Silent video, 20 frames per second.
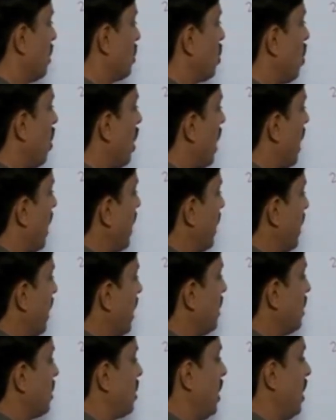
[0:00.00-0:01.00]
So I
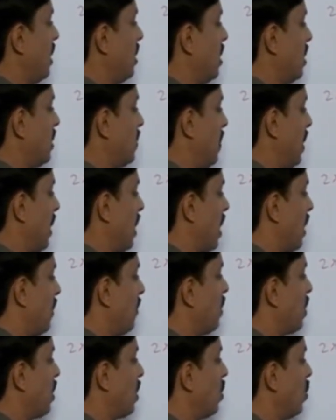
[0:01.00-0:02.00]
can say this
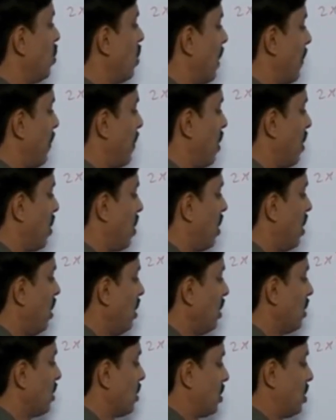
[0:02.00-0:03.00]
becomes 2
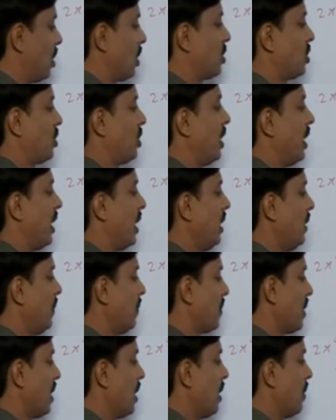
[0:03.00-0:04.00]
upon
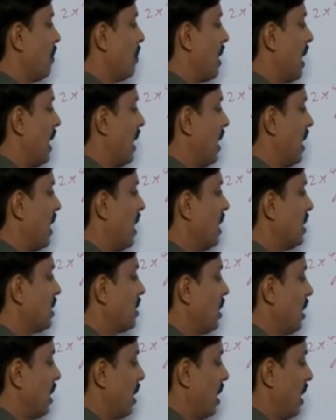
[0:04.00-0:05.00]
16 minus
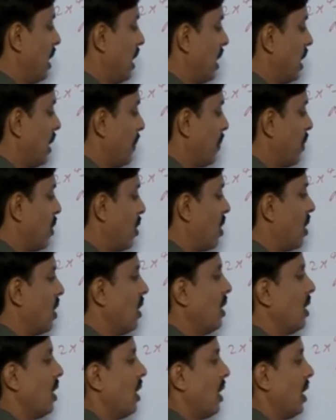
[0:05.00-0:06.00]
a
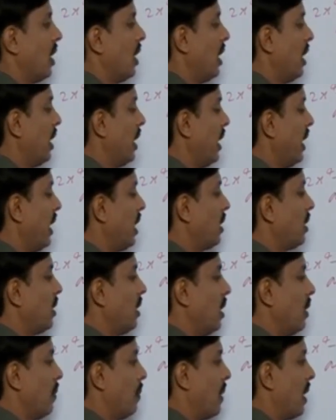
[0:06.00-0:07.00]
upon 8
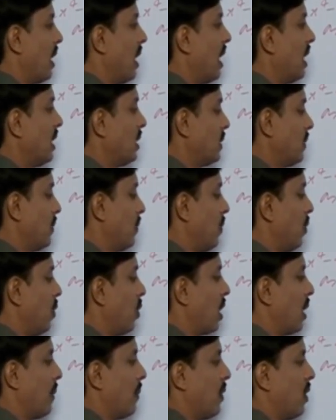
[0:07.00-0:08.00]
plus
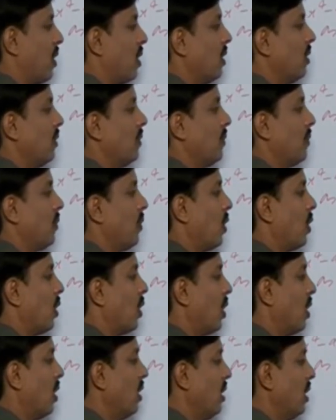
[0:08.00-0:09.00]
4 upon
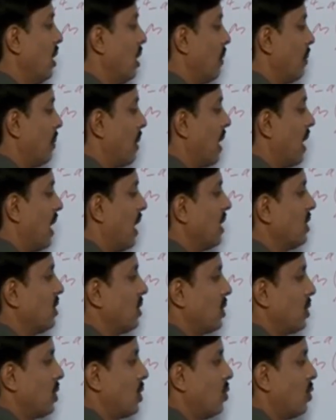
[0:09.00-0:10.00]
4 plus
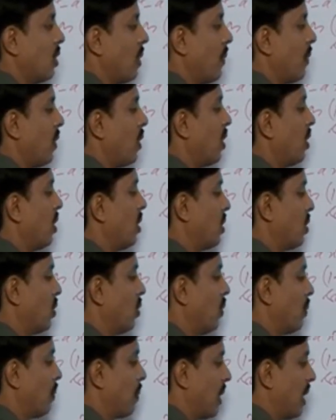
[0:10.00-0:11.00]
2 upon
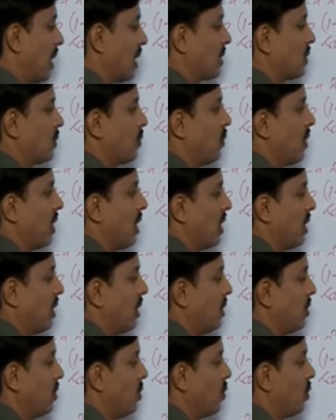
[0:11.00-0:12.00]
2 plus 1
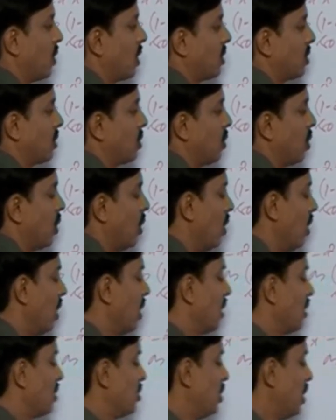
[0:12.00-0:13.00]
is equals to
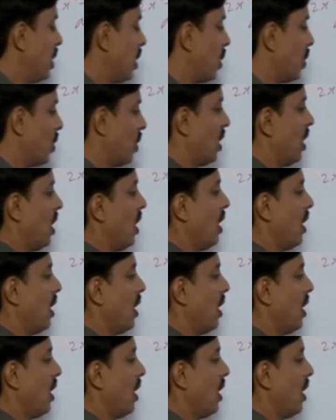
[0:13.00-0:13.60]
0.